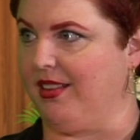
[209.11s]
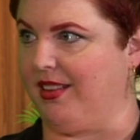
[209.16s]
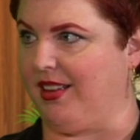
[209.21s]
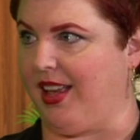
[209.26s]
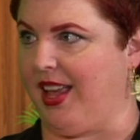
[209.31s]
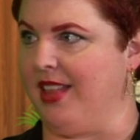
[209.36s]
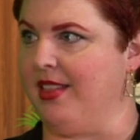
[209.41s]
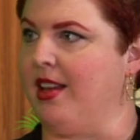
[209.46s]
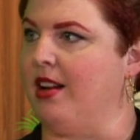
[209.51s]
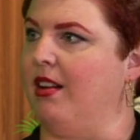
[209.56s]

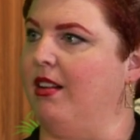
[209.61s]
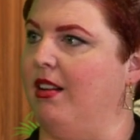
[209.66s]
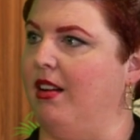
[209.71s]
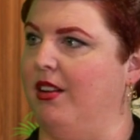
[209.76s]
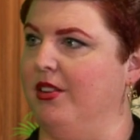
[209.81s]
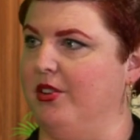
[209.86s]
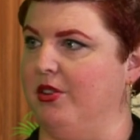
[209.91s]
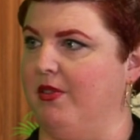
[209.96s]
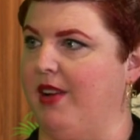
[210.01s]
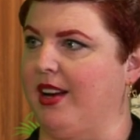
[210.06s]
And then I'll, I'll
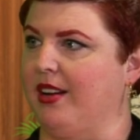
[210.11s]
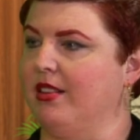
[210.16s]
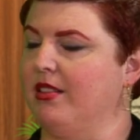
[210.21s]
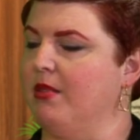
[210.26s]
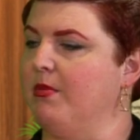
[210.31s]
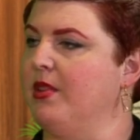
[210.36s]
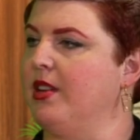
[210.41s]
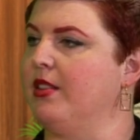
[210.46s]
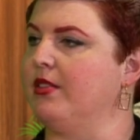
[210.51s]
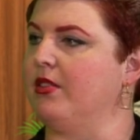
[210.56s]
direct
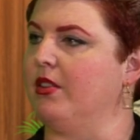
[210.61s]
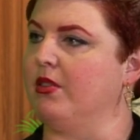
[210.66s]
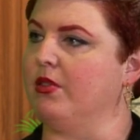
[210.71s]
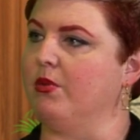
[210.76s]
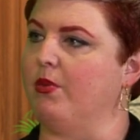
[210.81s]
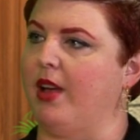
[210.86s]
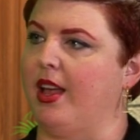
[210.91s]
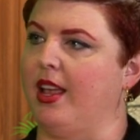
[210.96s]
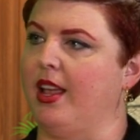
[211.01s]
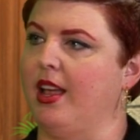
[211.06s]
them in a certain
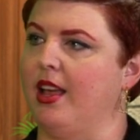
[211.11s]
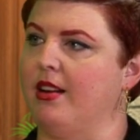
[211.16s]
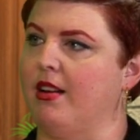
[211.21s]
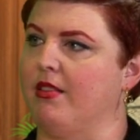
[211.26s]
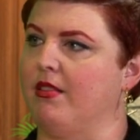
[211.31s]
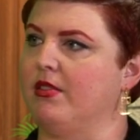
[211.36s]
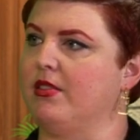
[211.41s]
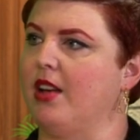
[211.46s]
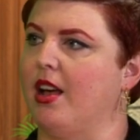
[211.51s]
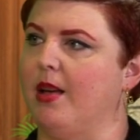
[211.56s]
way, and
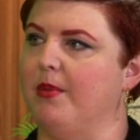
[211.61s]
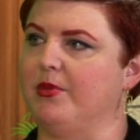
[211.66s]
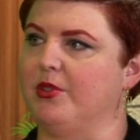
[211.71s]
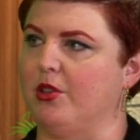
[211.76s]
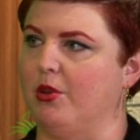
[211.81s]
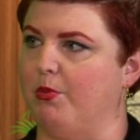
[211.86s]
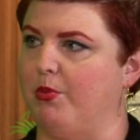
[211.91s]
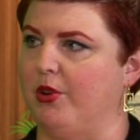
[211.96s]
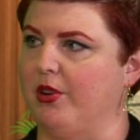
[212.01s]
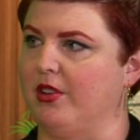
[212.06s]
other times
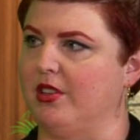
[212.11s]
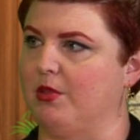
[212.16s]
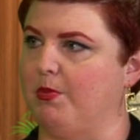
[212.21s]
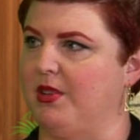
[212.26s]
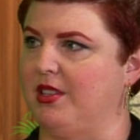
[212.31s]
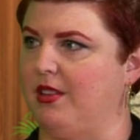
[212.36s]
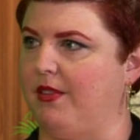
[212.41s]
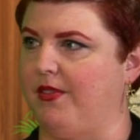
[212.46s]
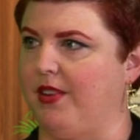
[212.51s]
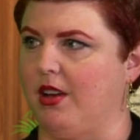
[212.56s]
they'll book a
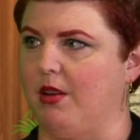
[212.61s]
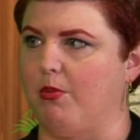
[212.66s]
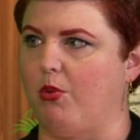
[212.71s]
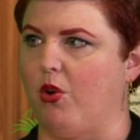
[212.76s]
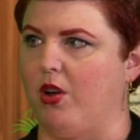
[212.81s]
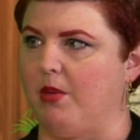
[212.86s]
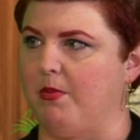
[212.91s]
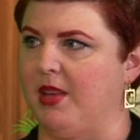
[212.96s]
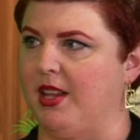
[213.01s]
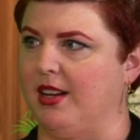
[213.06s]
specific
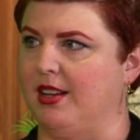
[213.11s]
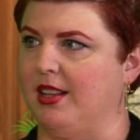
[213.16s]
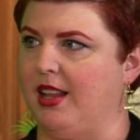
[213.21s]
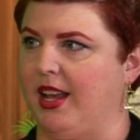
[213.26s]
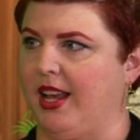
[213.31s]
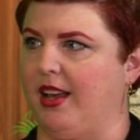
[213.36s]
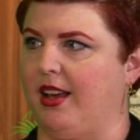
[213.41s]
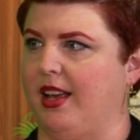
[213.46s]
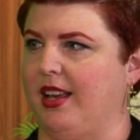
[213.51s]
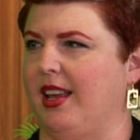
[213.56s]
appointment.
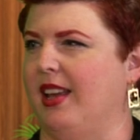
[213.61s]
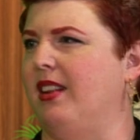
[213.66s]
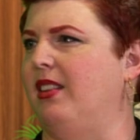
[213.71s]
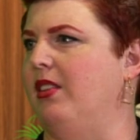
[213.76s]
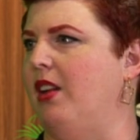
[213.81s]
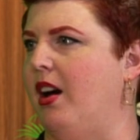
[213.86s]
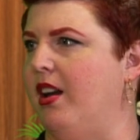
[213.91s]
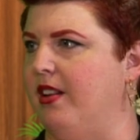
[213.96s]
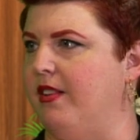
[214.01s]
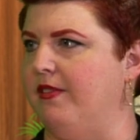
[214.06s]
Like I get a
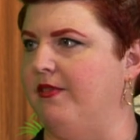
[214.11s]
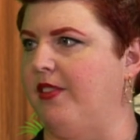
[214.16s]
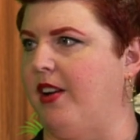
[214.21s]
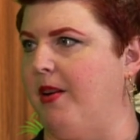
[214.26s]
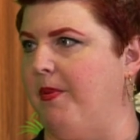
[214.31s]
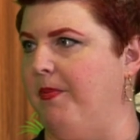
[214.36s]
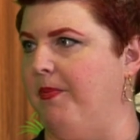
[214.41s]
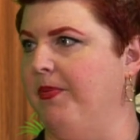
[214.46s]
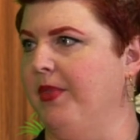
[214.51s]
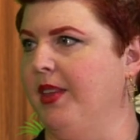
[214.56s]
lot of um,